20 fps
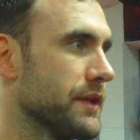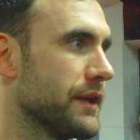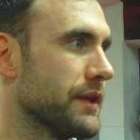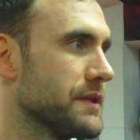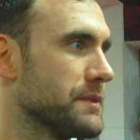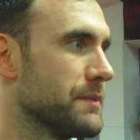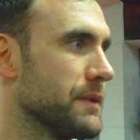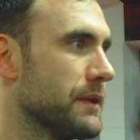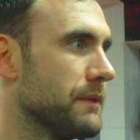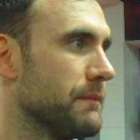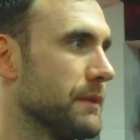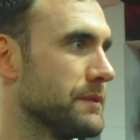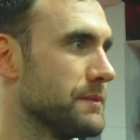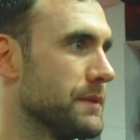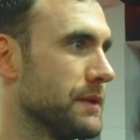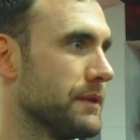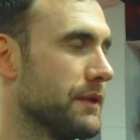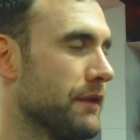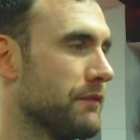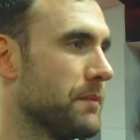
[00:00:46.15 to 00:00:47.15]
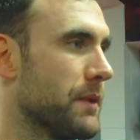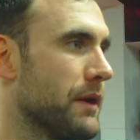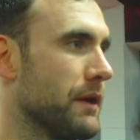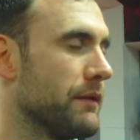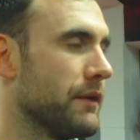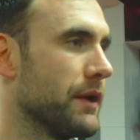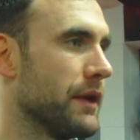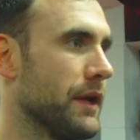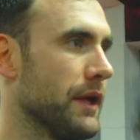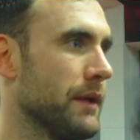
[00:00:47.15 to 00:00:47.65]
like it's been a, it's been a tough part
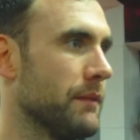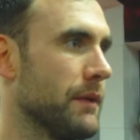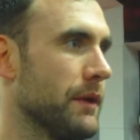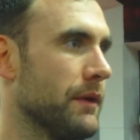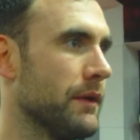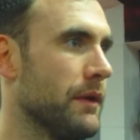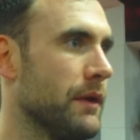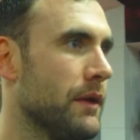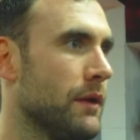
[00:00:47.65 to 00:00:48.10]
of our game that